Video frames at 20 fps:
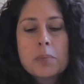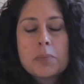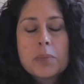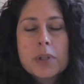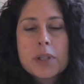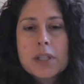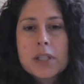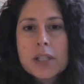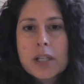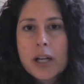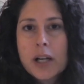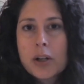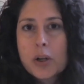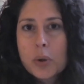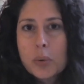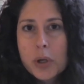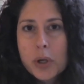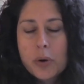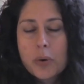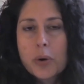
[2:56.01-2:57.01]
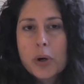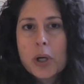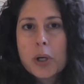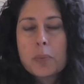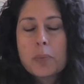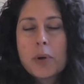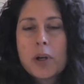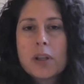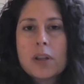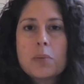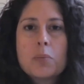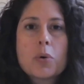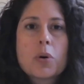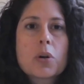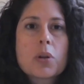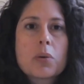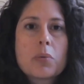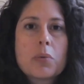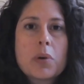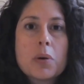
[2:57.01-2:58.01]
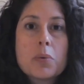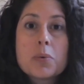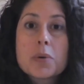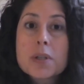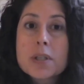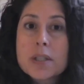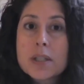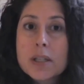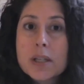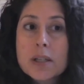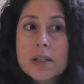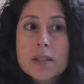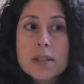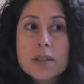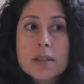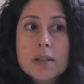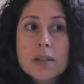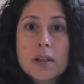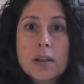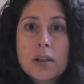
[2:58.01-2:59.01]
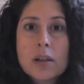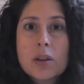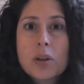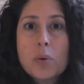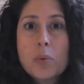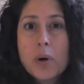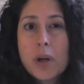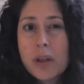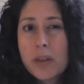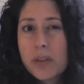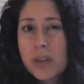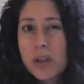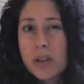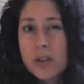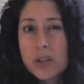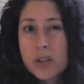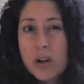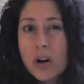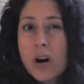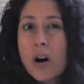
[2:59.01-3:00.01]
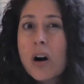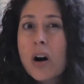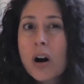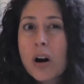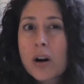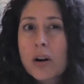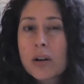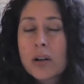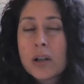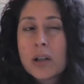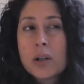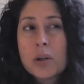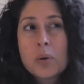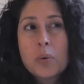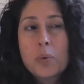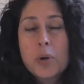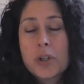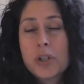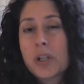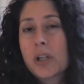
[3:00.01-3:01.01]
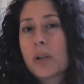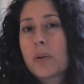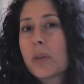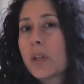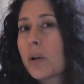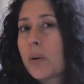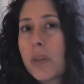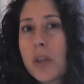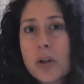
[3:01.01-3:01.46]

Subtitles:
But the tighter we grip and the more that we resist the way things are, wishing that